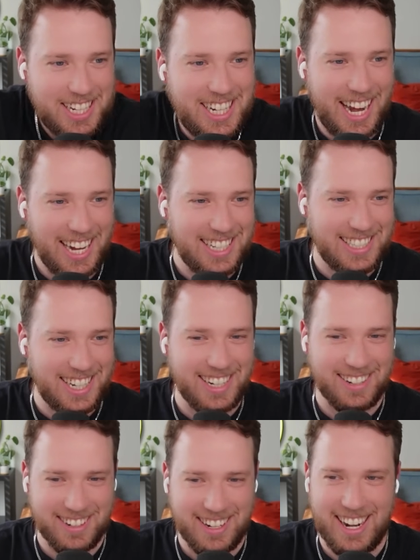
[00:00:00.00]
case
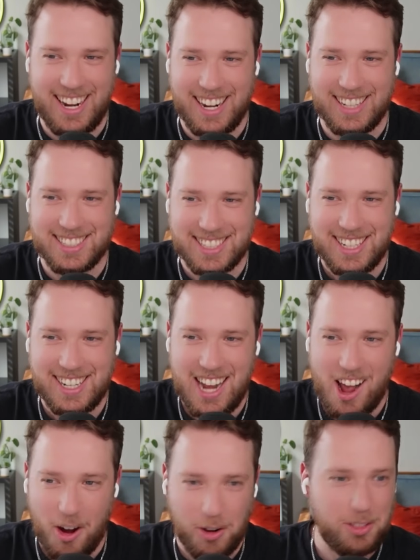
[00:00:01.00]
here. Is
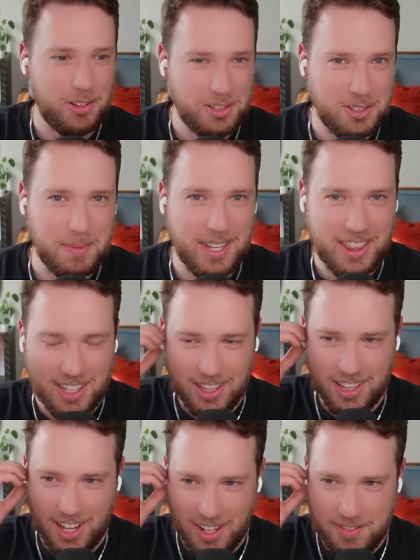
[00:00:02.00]
Arthur Smith
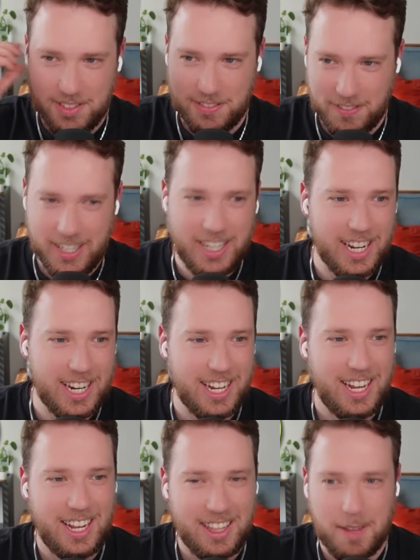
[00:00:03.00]
loves feeding
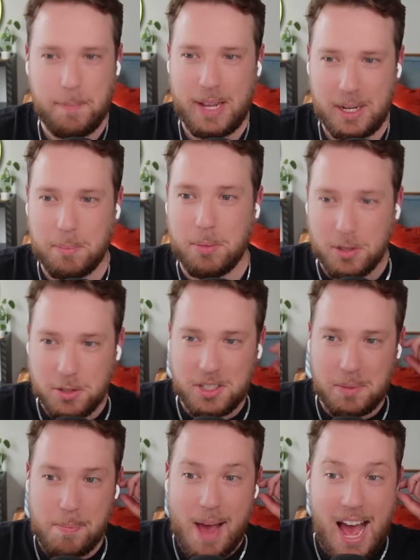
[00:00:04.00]
the big
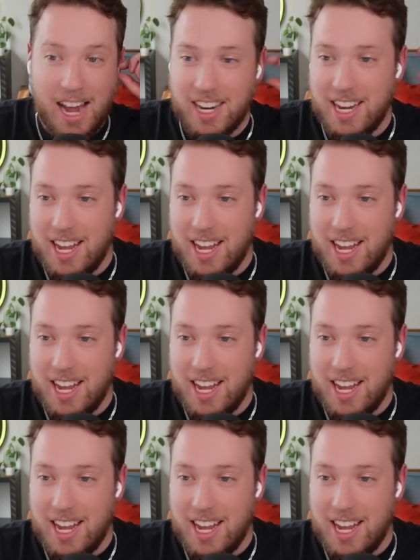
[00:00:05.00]
bruising back,